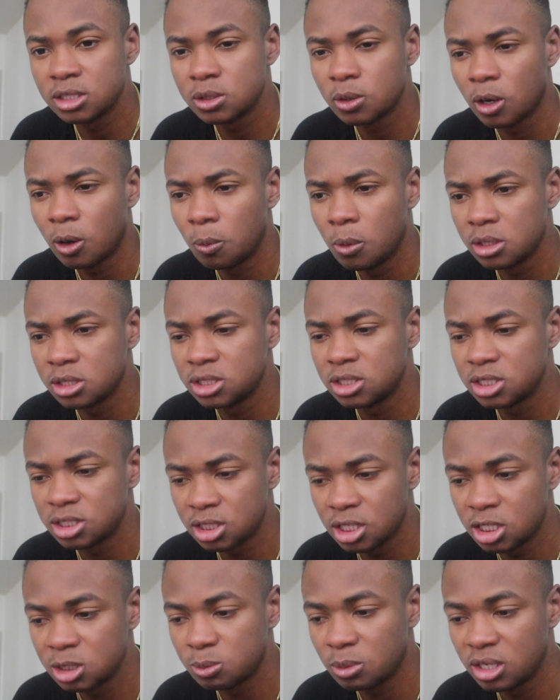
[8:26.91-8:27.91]
So I wanted to just
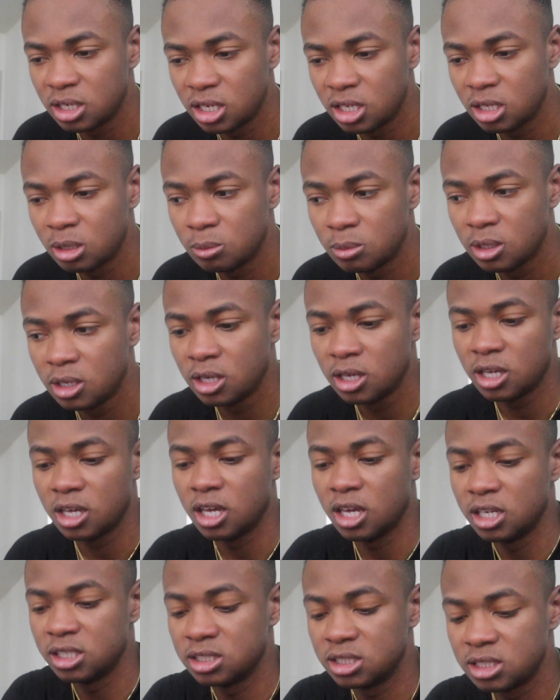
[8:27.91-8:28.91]
change my name
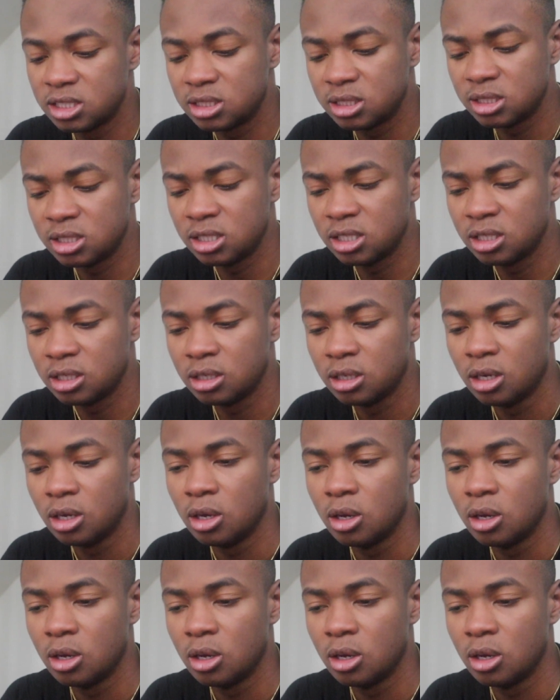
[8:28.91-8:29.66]
and just see,